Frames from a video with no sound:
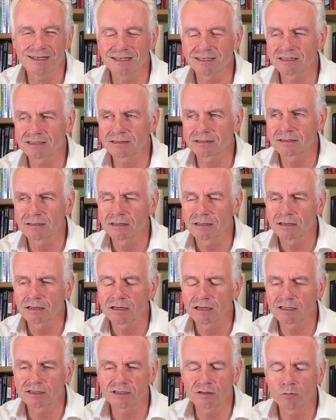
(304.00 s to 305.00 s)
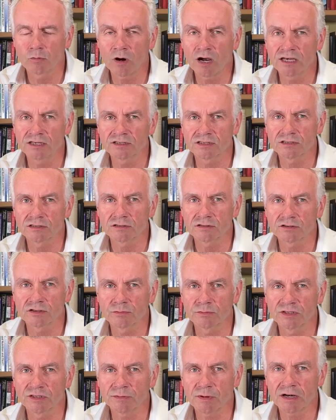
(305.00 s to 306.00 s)
it's a waste to
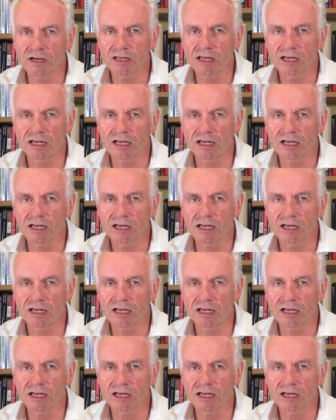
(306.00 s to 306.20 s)
be spending